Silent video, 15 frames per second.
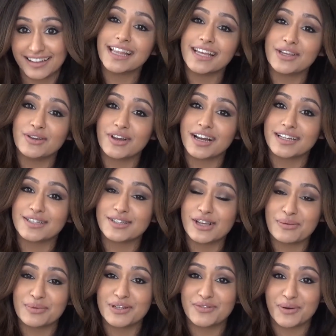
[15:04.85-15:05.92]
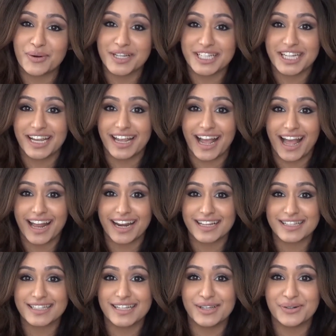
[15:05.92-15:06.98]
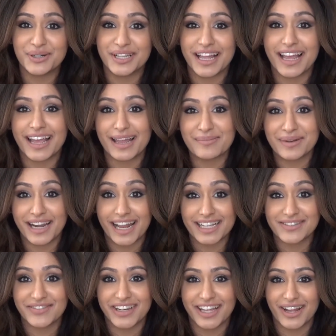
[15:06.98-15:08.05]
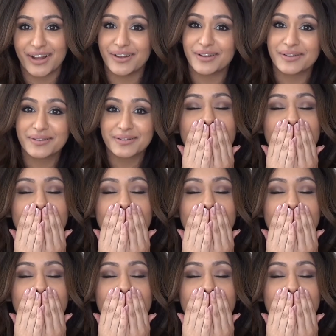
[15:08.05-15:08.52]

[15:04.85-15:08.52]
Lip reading: Thank you guys so much for watching, and I'll see you all in my next video.